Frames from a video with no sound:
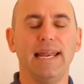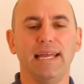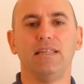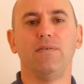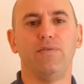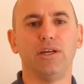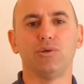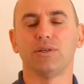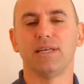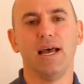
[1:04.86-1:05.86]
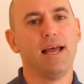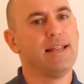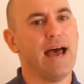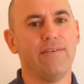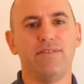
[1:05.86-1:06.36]
that individuals
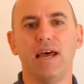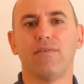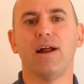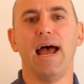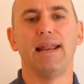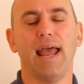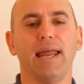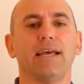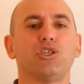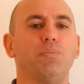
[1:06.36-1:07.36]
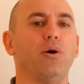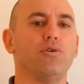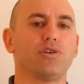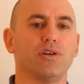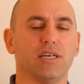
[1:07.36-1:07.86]
have never had any
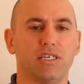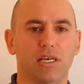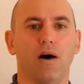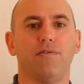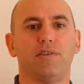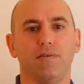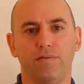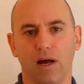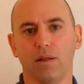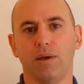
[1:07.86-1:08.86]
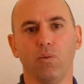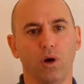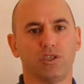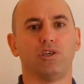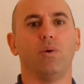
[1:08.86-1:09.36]
exposure to self-development
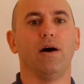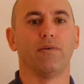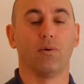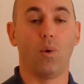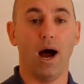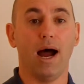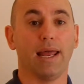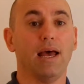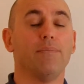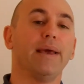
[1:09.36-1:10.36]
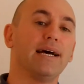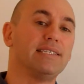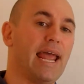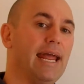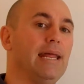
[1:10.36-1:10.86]
whatsoever. Why?
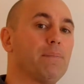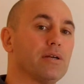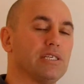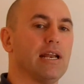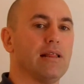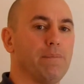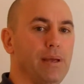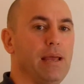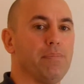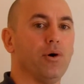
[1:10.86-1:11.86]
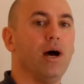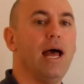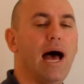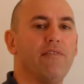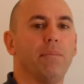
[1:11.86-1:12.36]
Because 80% of the people
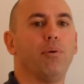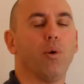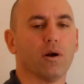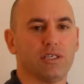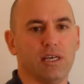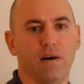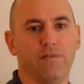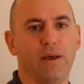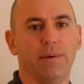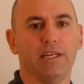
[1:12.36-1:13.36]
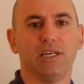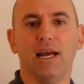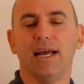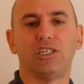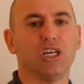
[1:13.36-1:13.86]
have a poor self-image.
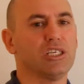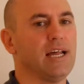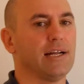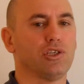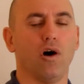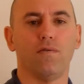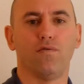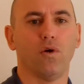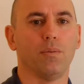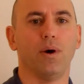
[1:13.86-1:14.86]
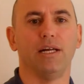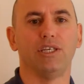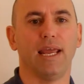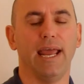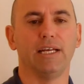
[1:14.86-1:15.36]
It's just not taught in formal
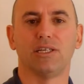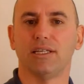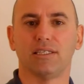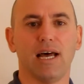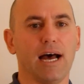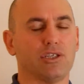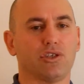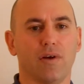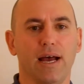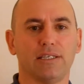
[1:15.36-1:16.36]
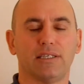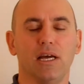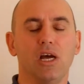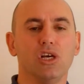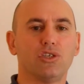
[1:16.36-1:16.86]
education. It's not stressed.
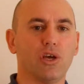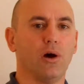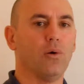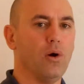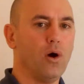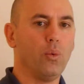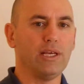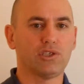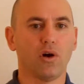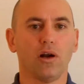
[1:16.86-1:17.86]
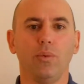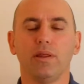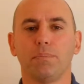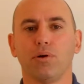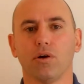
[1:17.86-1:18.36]
So we started
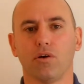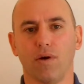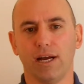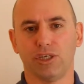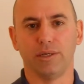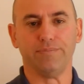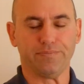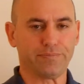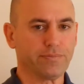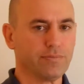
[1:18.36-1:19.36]
with a progression.